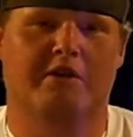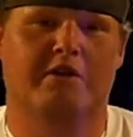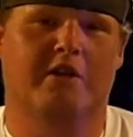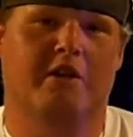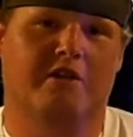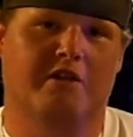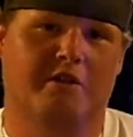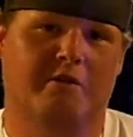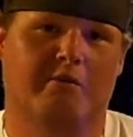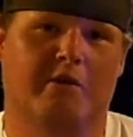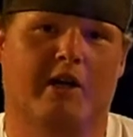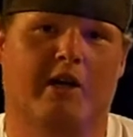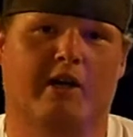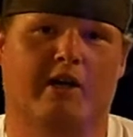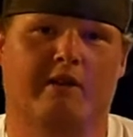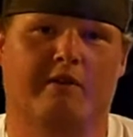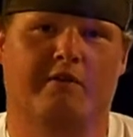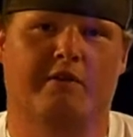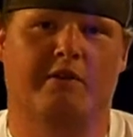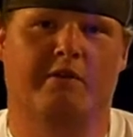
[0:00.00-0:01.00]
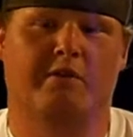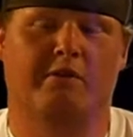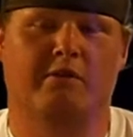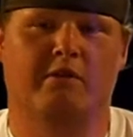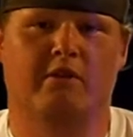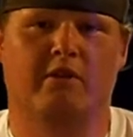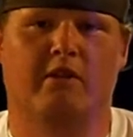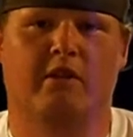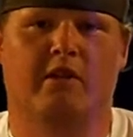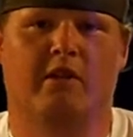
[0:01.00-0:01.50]
Judging by if you
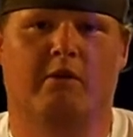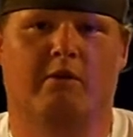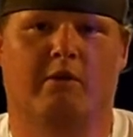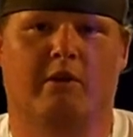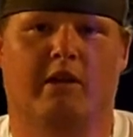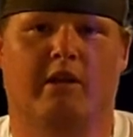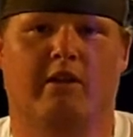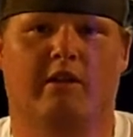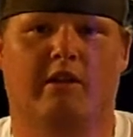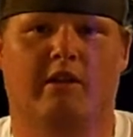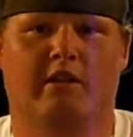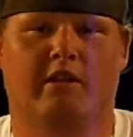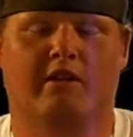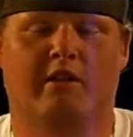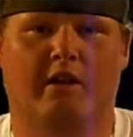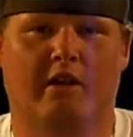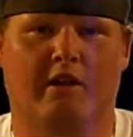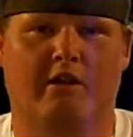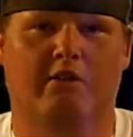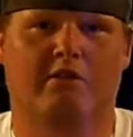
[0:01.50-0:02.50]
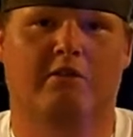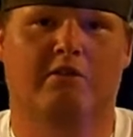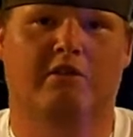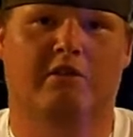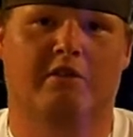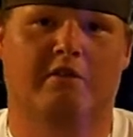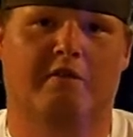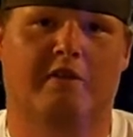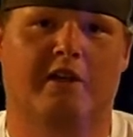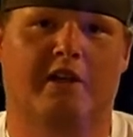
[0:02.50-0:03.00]
read the title to
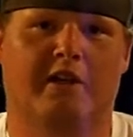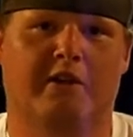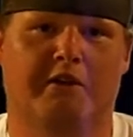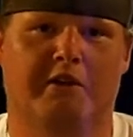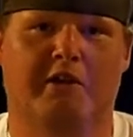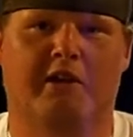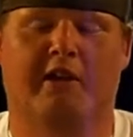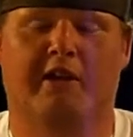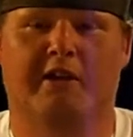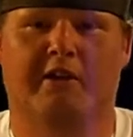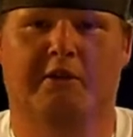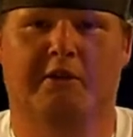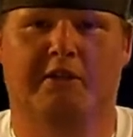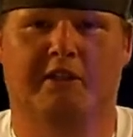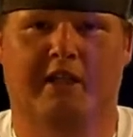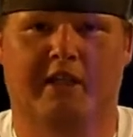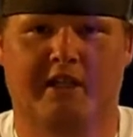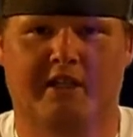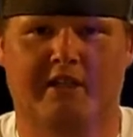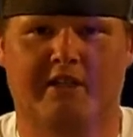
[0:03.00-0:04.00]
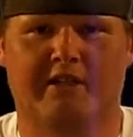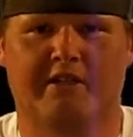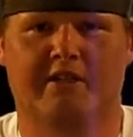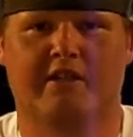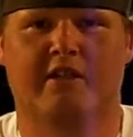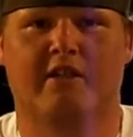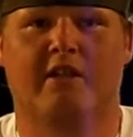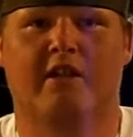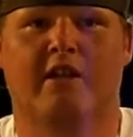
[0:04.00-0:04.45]
the video, you already know what that is.